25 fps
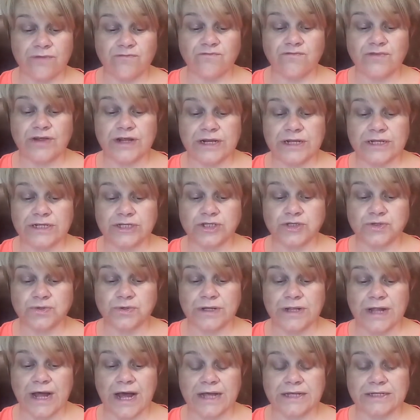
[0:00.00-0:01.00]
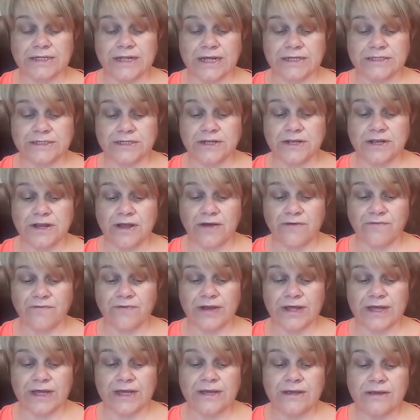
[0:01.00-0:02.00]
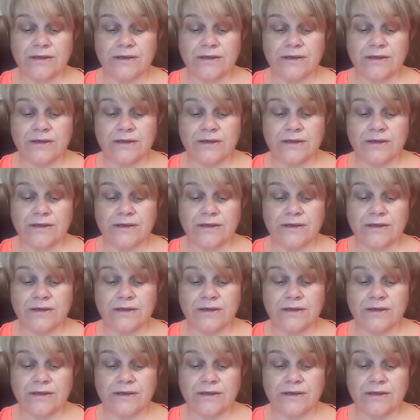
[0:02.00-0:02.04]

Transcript: Really enjoy that. That's lovely.